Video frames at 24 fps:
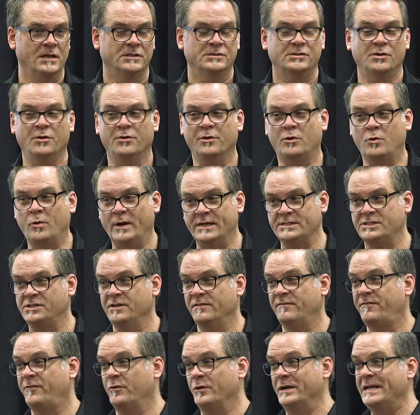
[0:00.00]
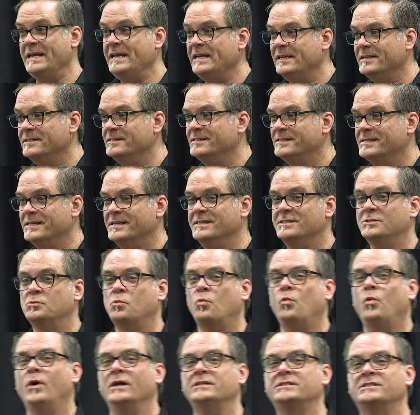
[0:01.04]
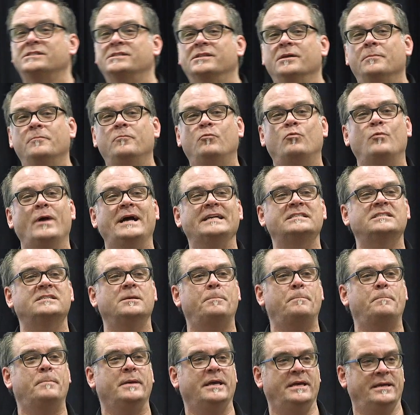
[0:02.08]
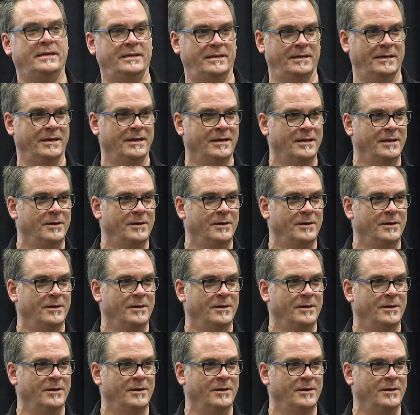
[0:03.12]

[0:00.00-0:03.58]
So the question for Ian's is, what's the recipe?